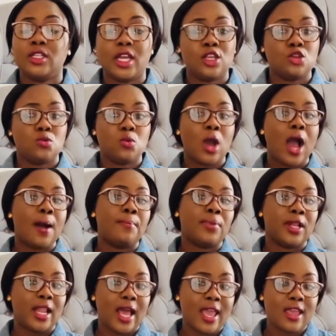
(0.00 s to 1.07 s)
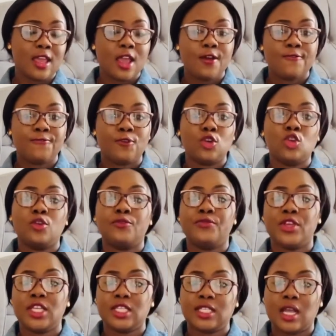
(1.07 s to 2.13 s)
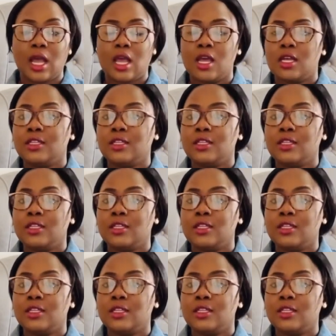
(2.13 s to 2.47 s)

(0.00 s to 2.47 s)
then you will apply for your visa.